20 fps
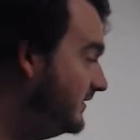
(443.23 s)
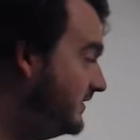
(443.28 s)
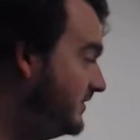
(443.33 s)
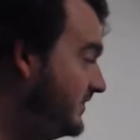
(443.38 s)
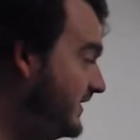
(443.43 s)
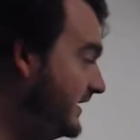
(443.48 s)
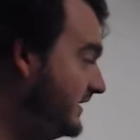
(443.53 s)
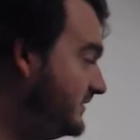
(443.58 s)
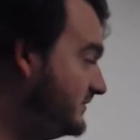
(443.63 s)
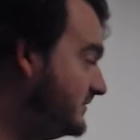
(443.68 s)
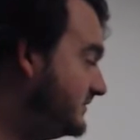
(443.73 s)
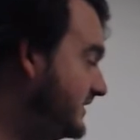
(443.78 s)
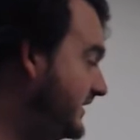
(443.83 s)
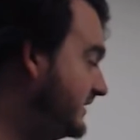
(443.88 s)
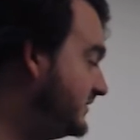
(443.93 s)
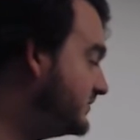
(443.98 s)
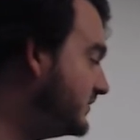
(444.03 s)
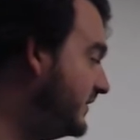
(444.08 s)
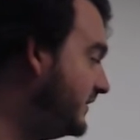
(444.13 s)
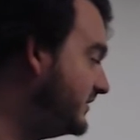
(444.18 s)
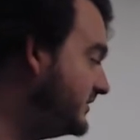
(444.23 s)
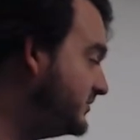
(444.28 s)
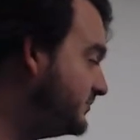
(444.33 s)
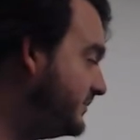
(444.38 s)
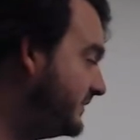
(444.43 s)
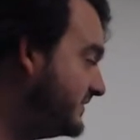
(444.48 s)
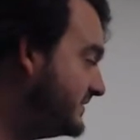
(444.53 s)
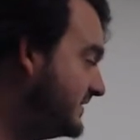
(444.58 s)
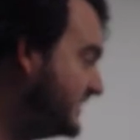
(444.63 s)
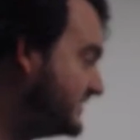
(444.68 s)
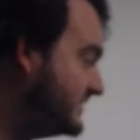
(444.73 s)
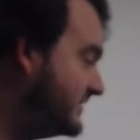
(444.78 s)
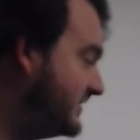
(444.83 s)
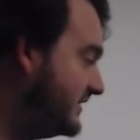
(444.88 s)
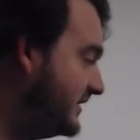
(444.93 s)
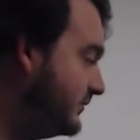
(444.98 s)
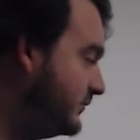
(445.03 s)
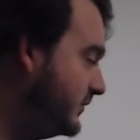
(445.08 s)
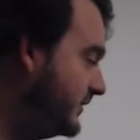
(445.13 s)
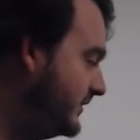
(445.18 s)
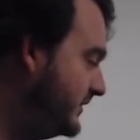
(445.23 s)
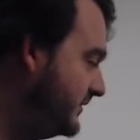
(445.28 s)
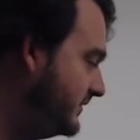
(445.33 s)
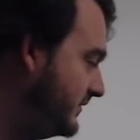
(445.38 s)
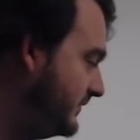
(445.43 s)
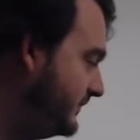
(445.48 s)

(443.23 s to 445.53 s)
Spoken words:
they didn't take drugs, but the test said they would.